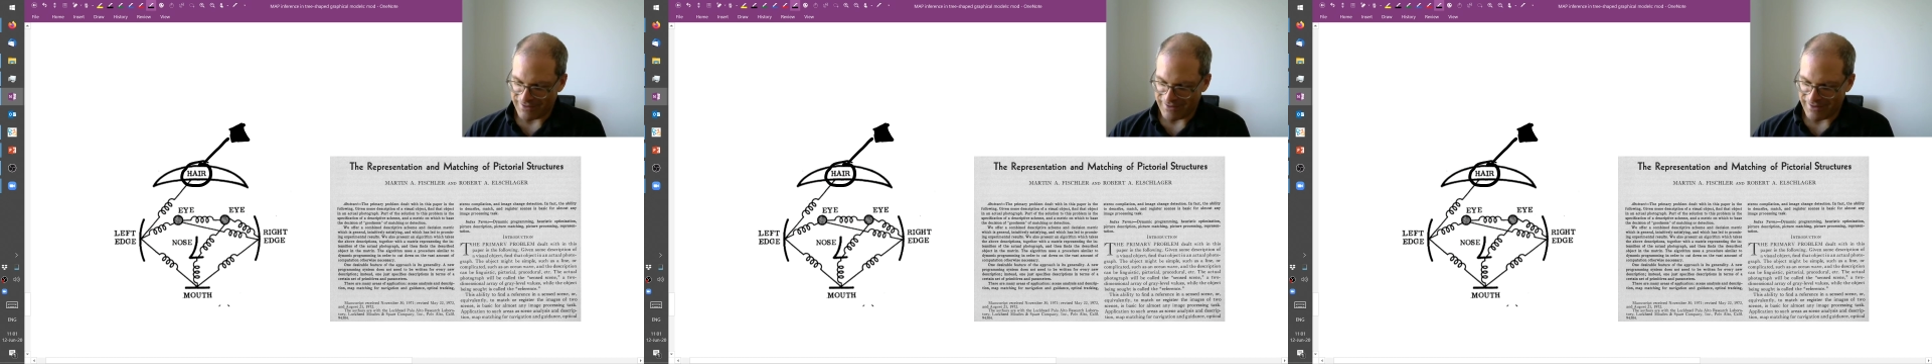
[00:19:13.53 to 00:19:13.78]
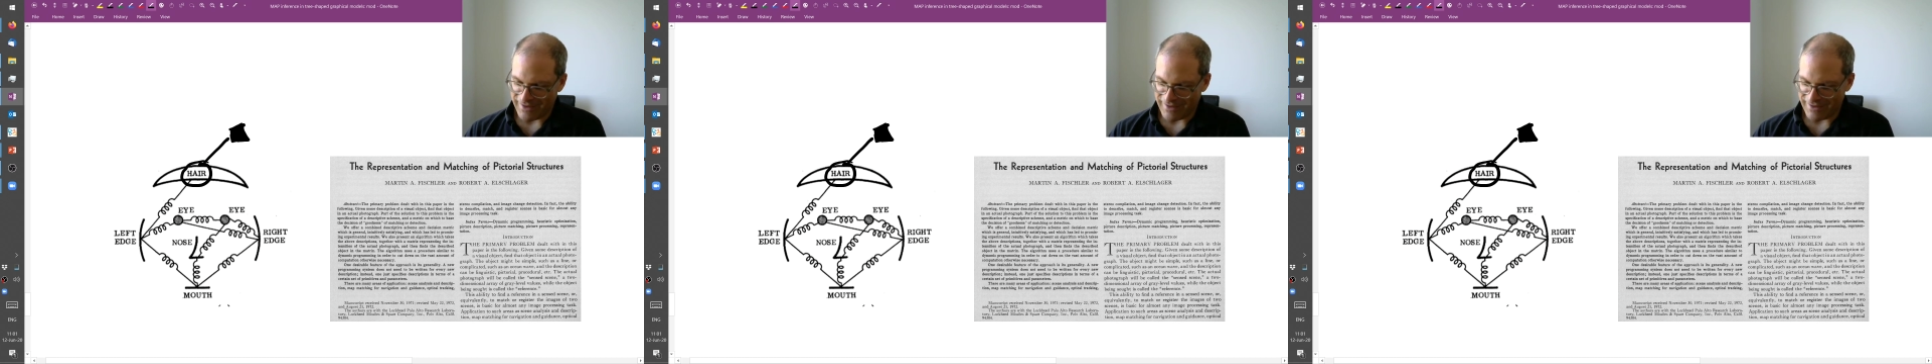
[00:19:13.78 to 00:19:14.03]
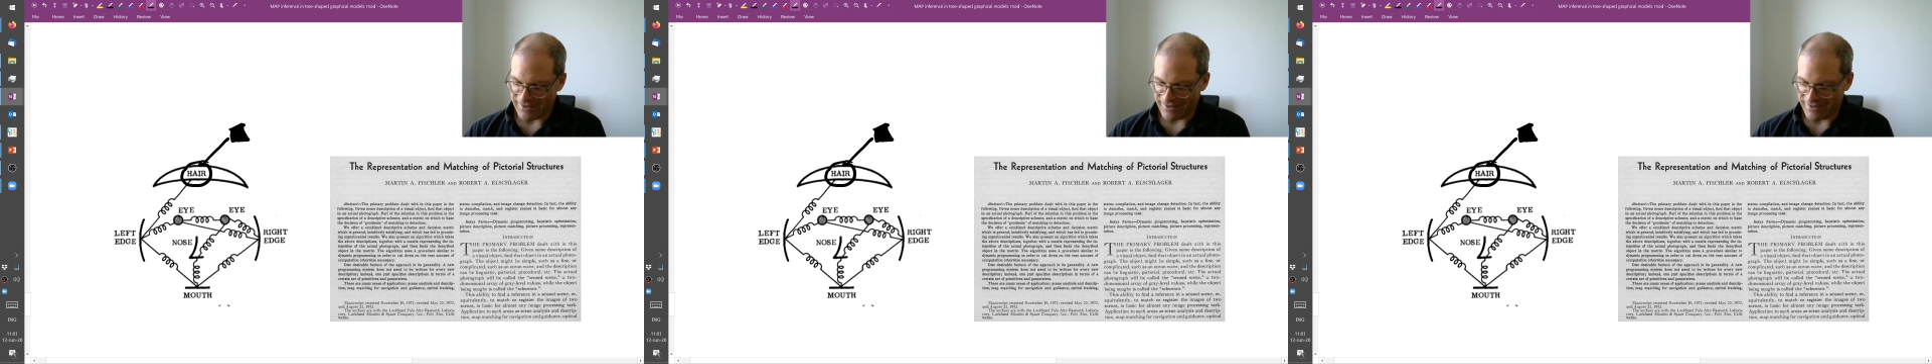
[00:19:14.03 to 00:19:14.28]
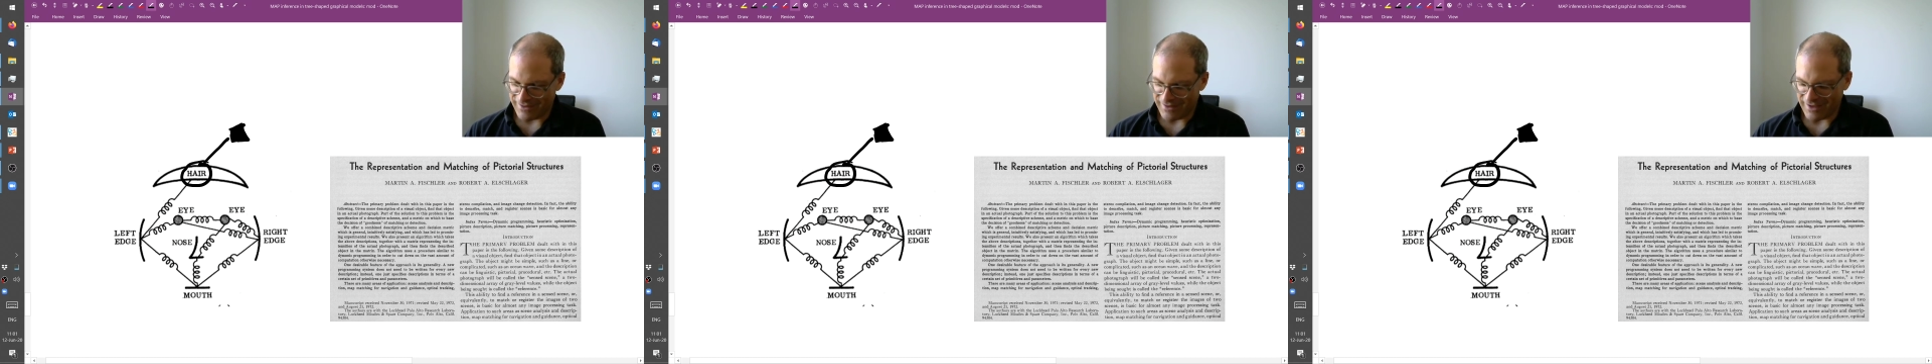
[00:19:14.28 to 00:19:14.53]

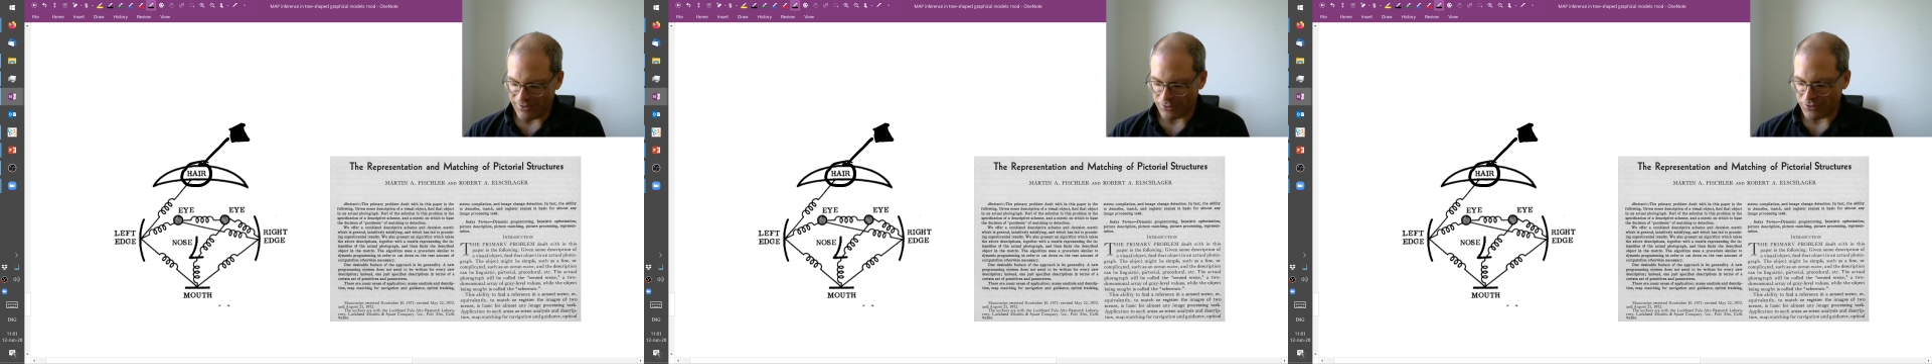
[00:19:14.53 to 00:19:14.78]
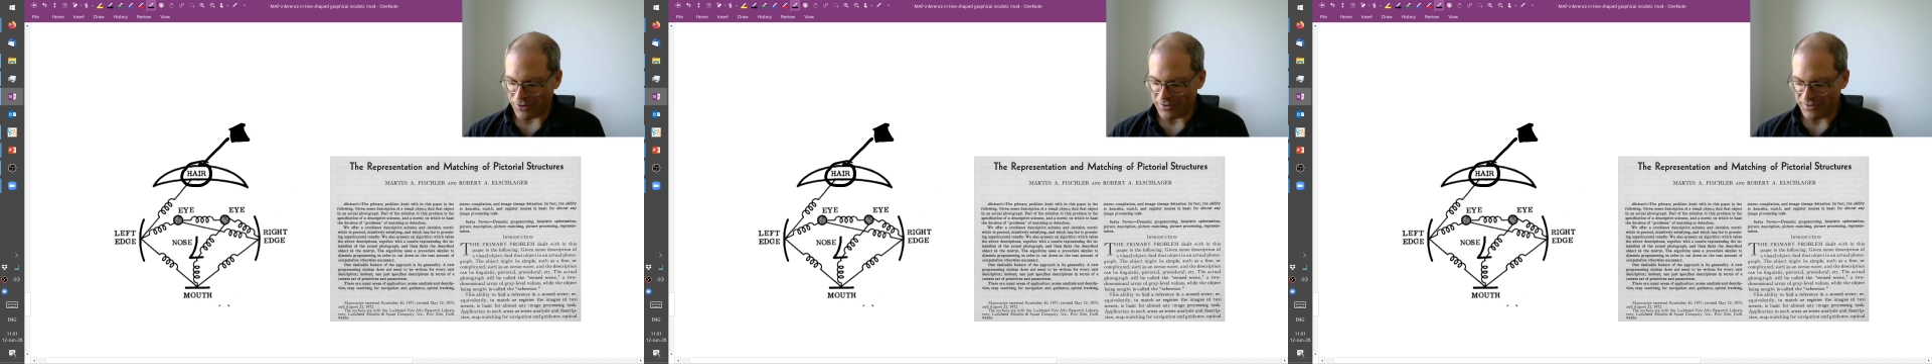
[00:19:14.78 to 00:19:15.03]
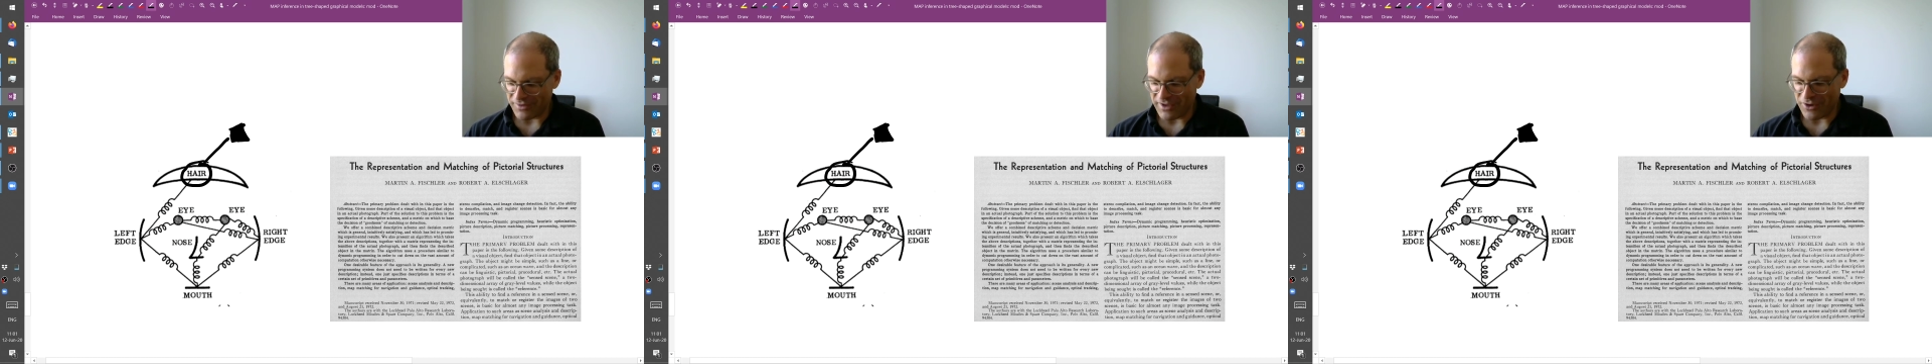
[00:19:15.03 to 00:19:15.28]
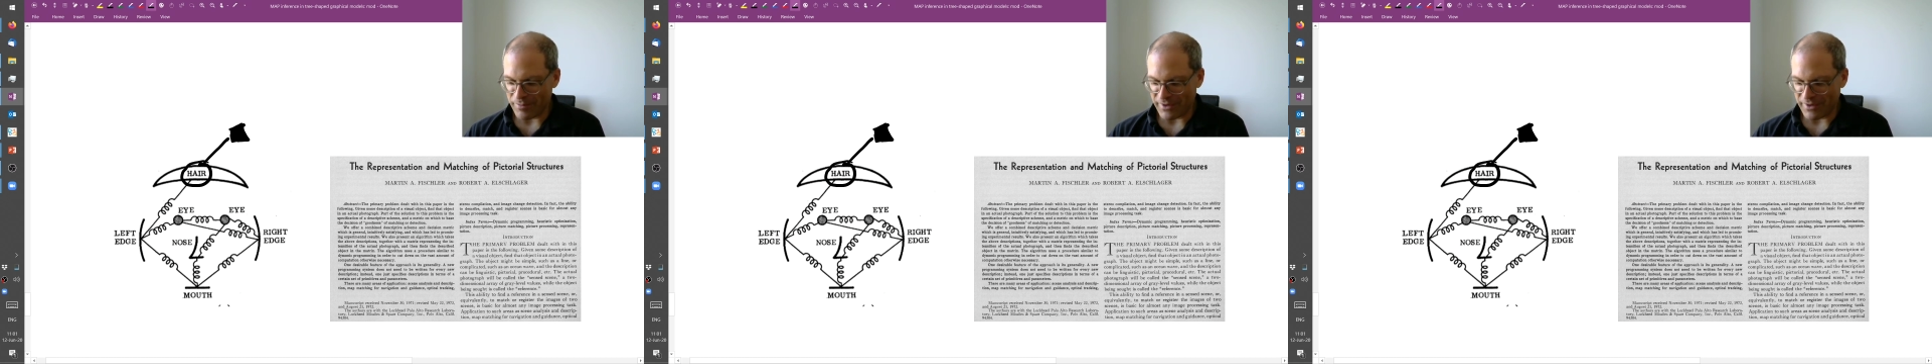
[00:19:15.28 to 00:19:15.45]
Then they don't call this ear,